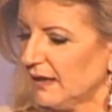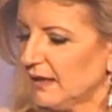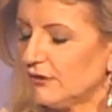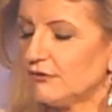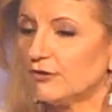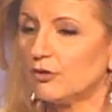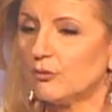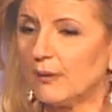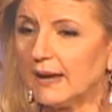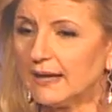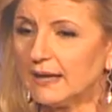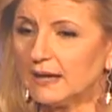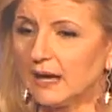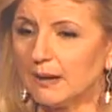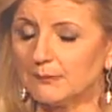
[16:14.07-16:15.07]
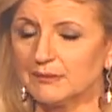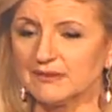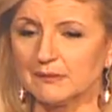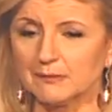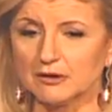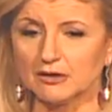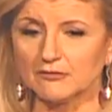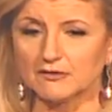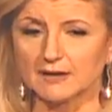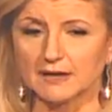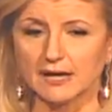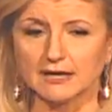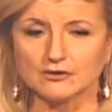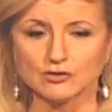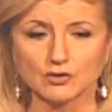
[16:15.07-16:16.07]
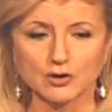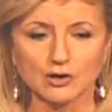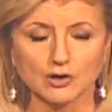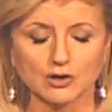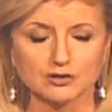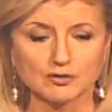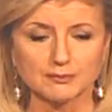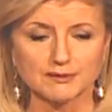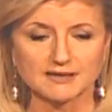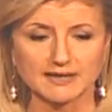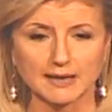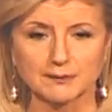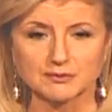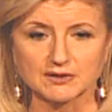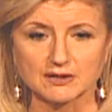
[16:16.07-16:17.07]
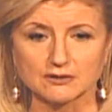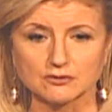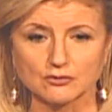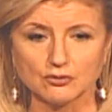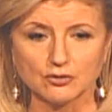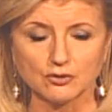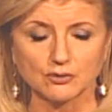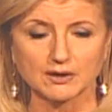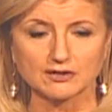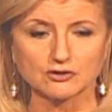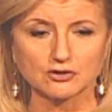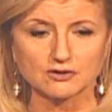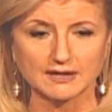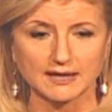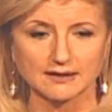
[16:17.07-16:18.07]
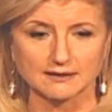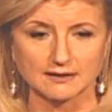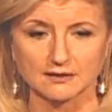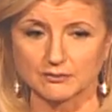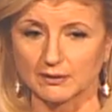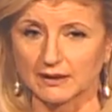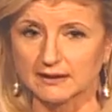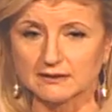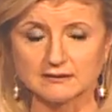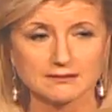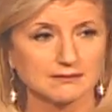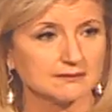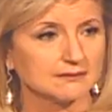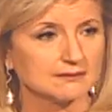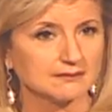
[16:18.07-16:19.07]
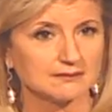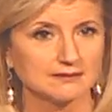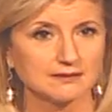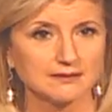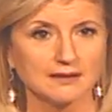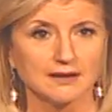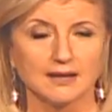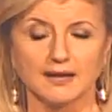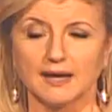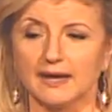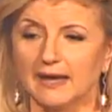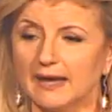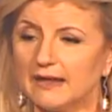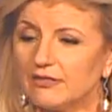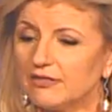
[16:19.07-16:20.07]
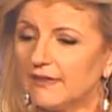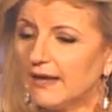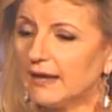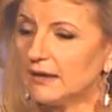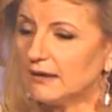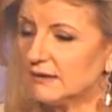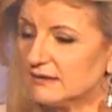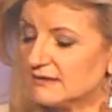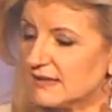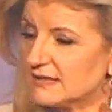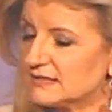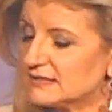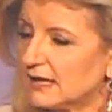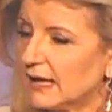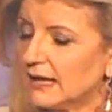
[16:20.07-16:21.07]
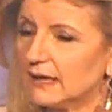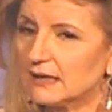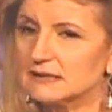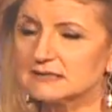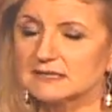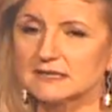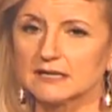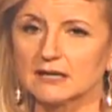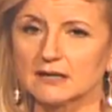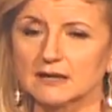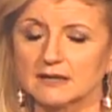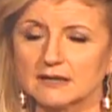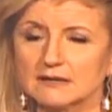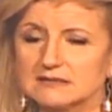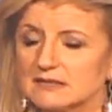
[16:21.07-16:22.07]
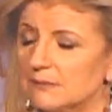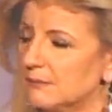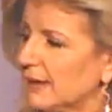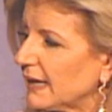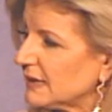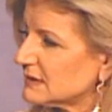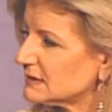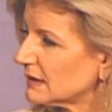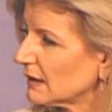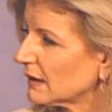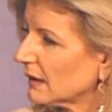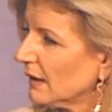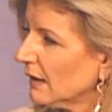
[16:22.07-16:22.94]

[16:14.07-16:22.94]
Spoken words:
if you wake up in the middle of the night, you're going to be tempted to look at your data, right? And then the science here is amazing.